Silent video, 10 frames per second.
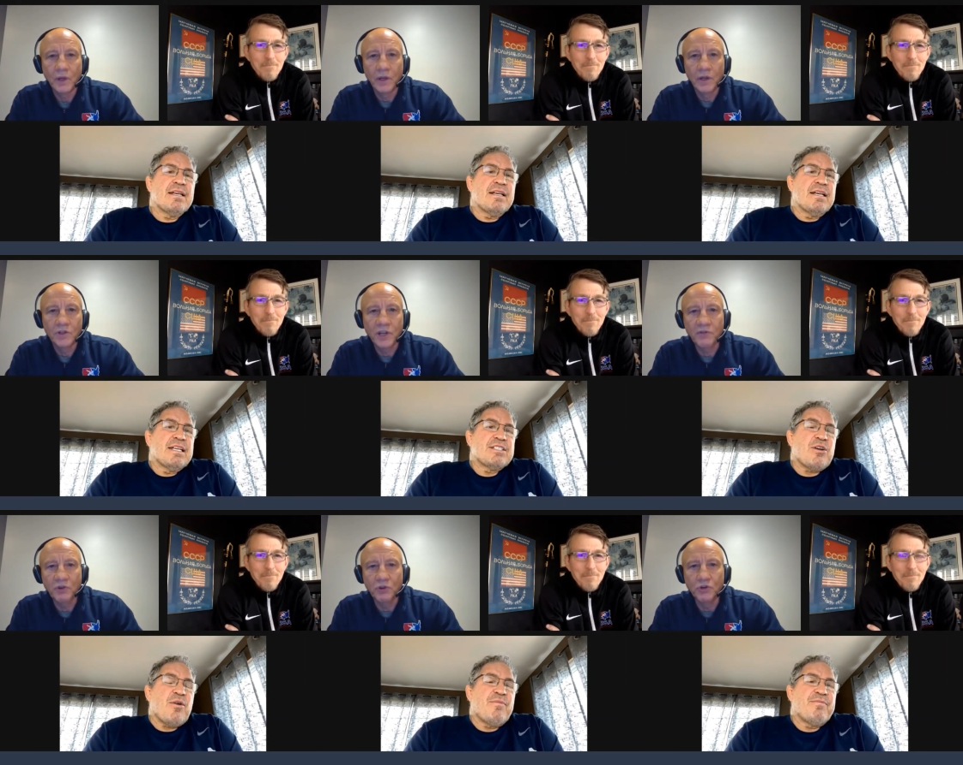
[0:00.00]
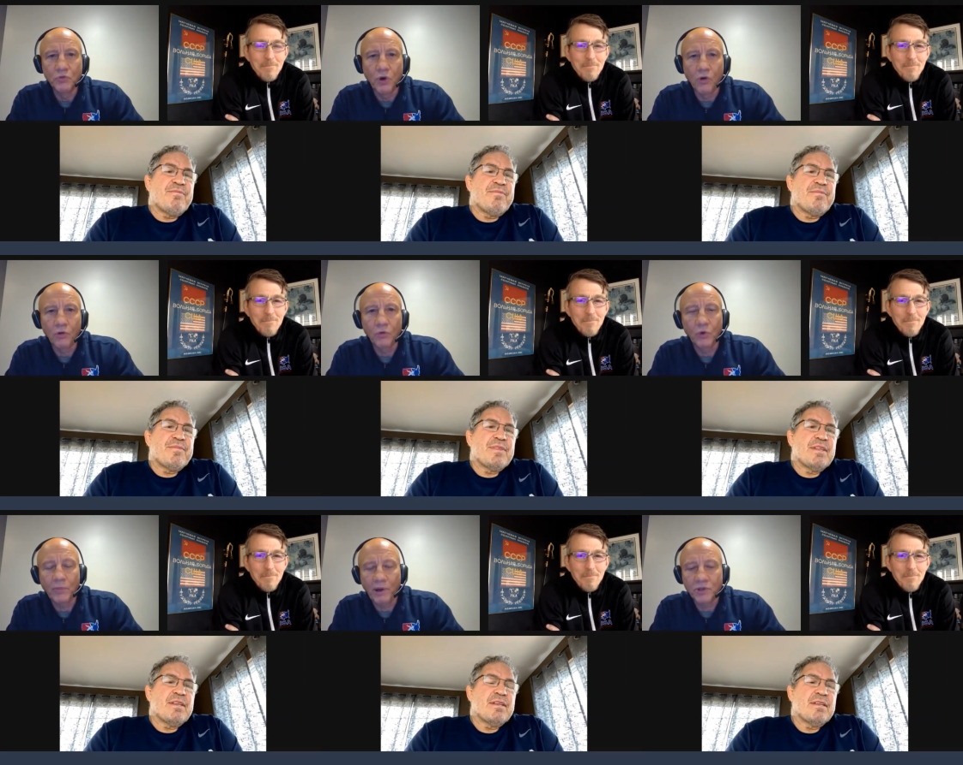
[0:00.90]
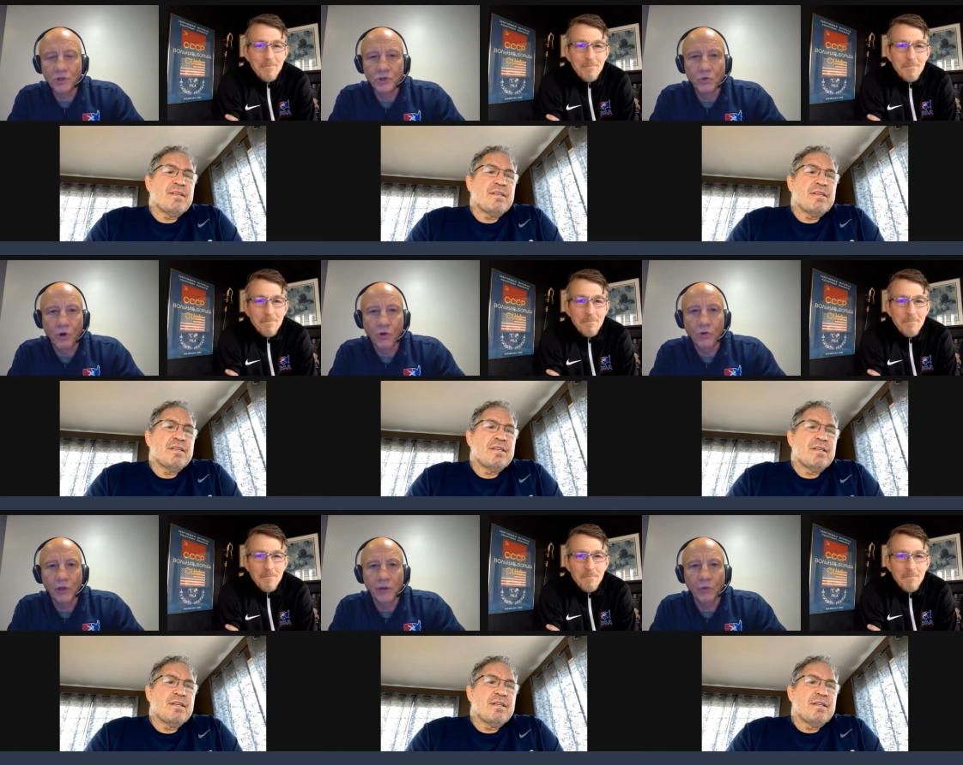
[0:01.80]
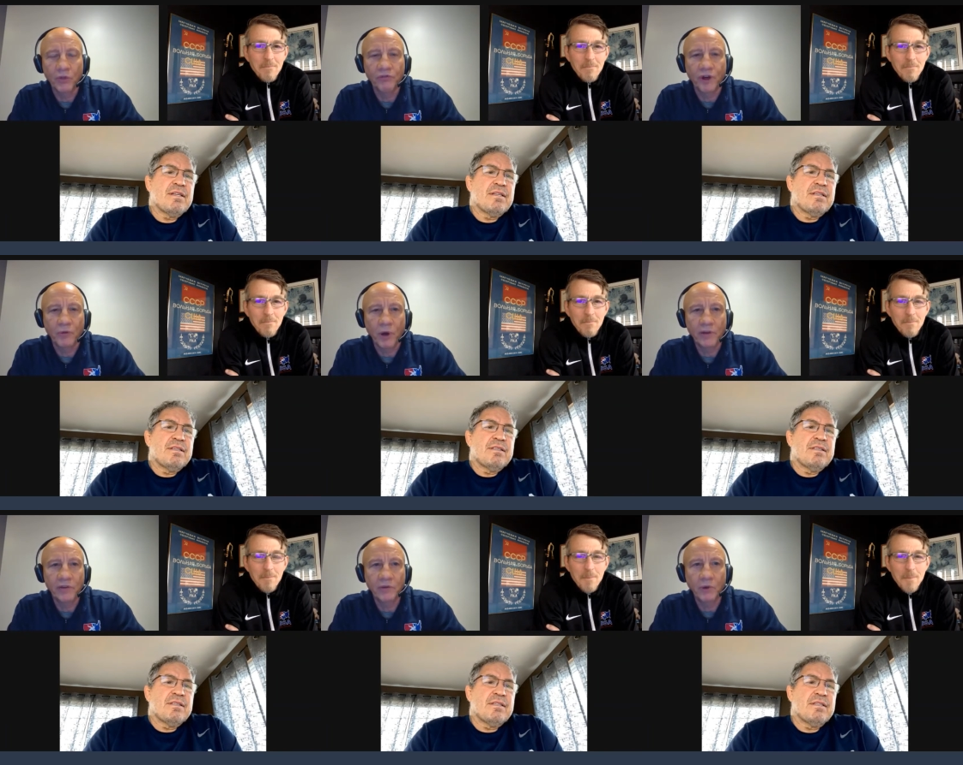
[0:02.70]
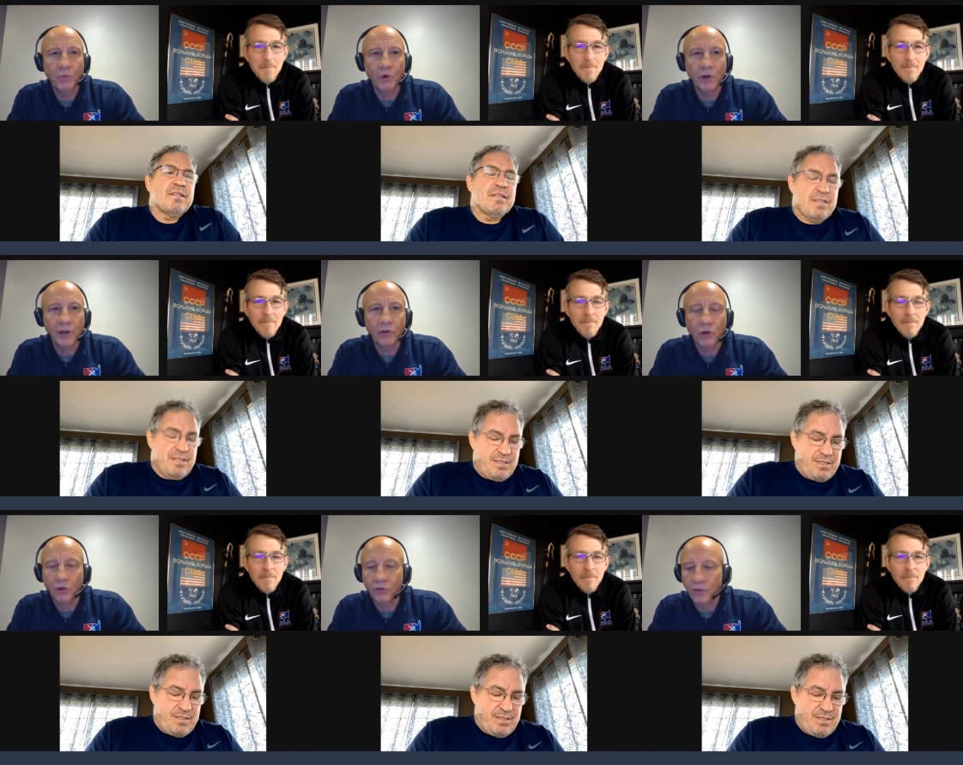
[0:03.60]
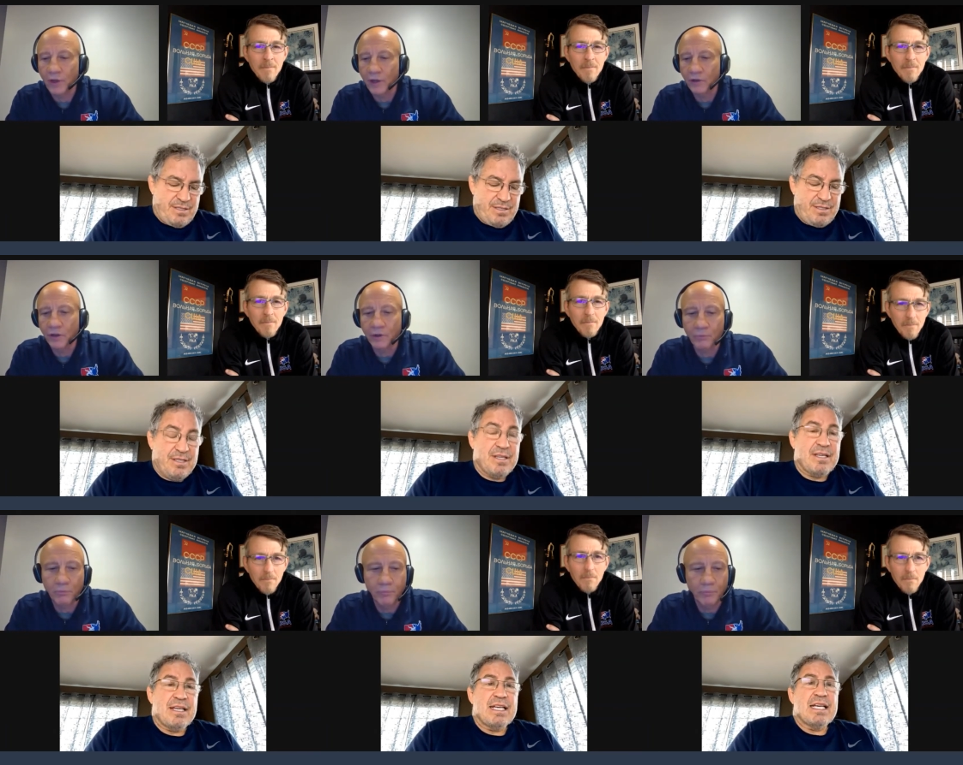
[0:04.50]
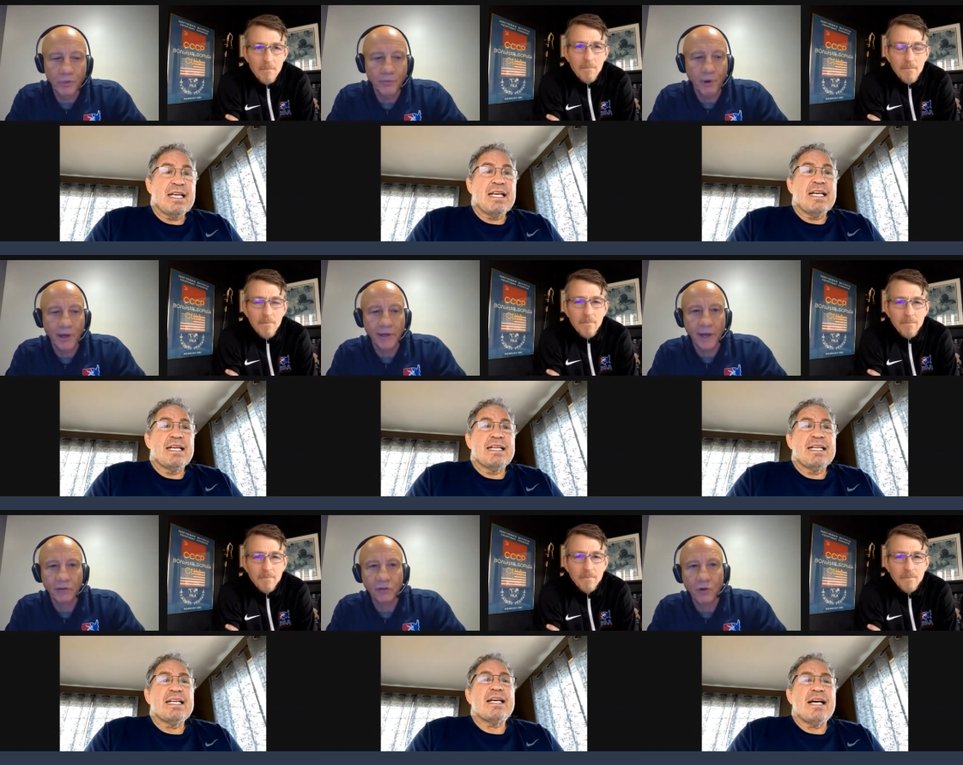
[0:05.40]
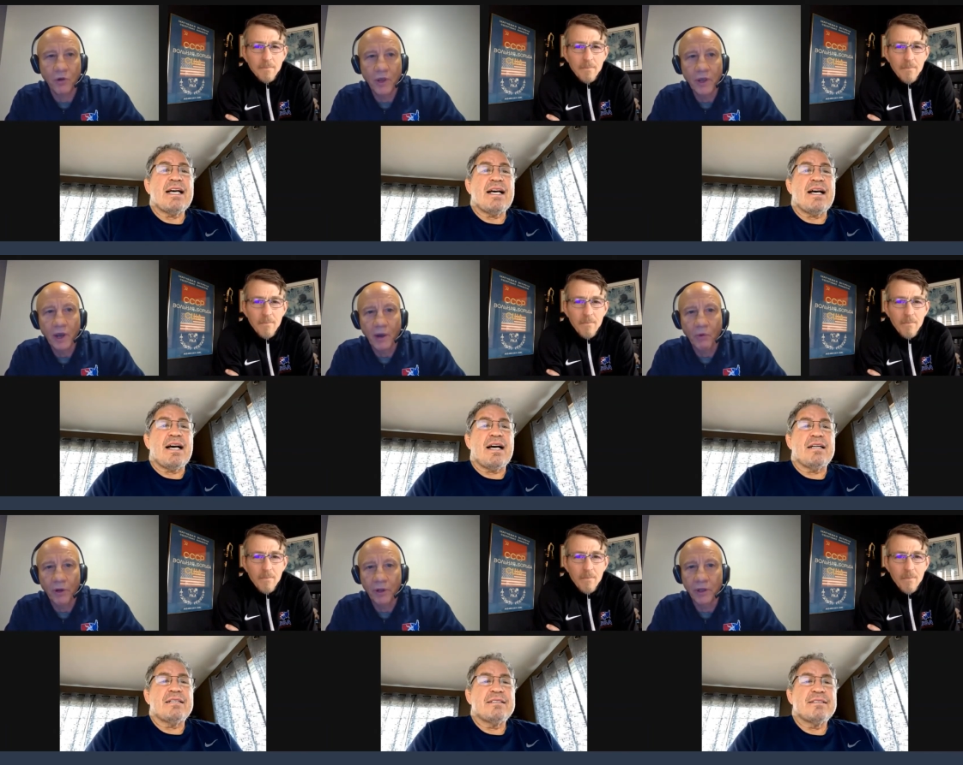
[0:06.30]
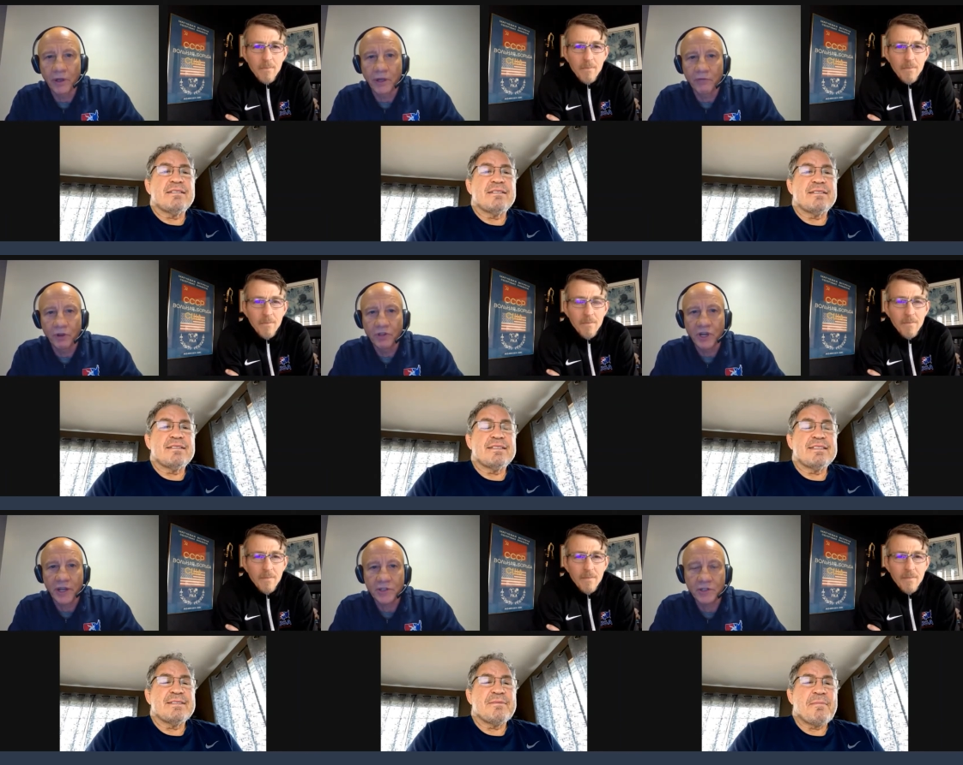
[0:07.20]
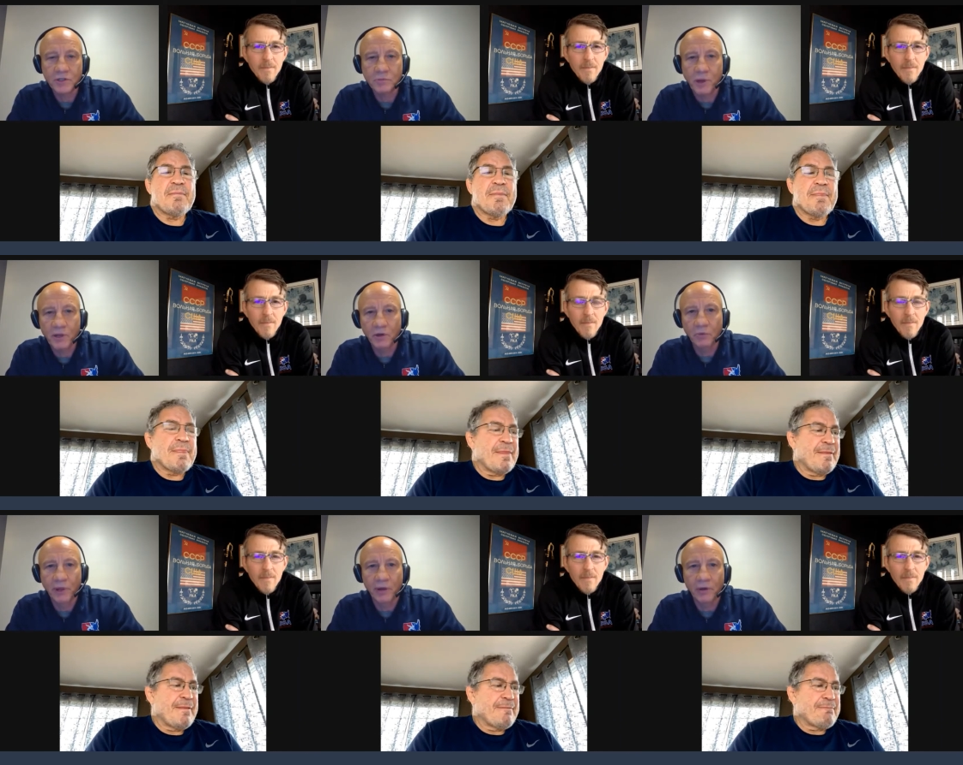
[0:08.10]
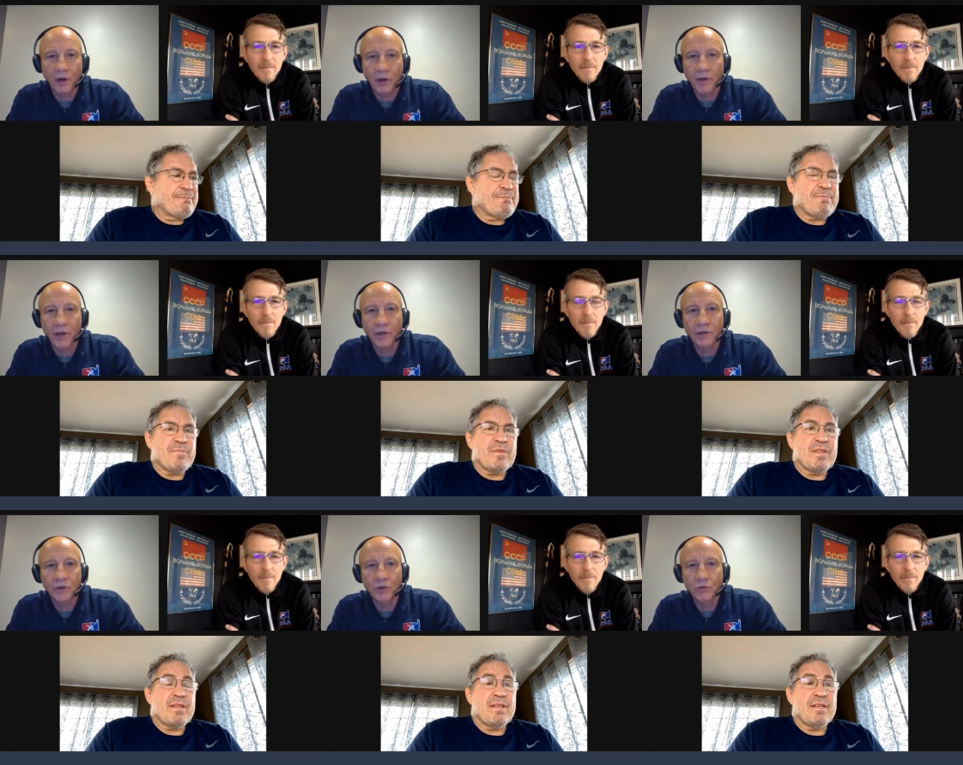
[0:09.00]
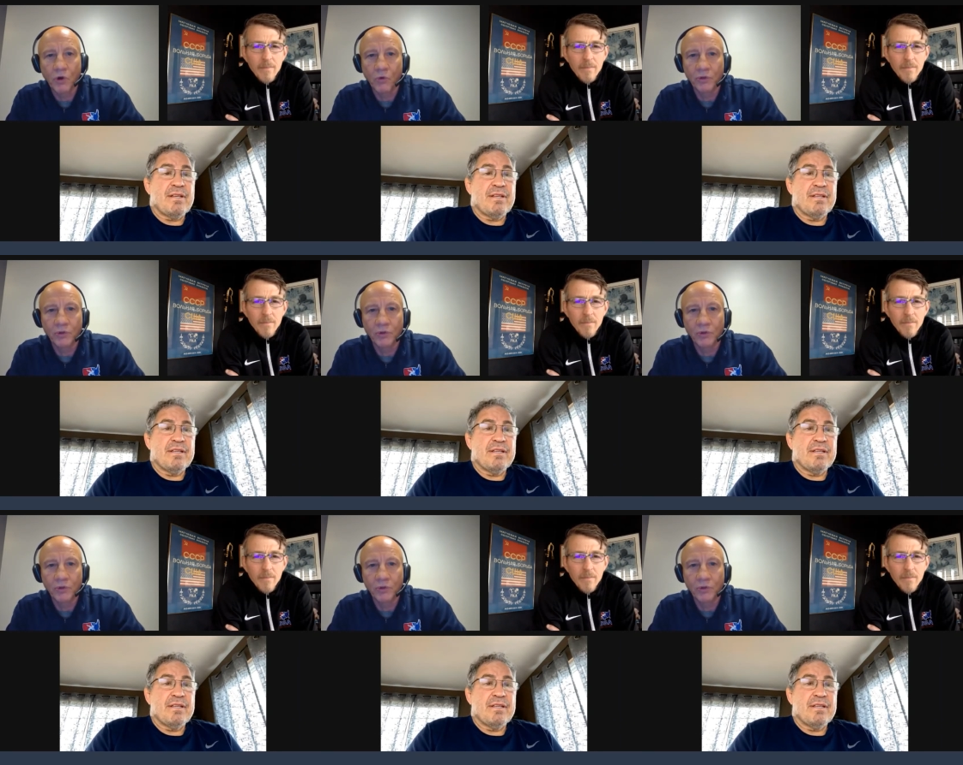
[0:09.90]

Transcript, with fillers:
Speaker 1: Steve, so. your new role. What about your new role eh, with fundraising? We're getting close to the end of the the podcast, so uh -huh. I uh-huh. want to give you a chance to speak a little bit on uh, your new role with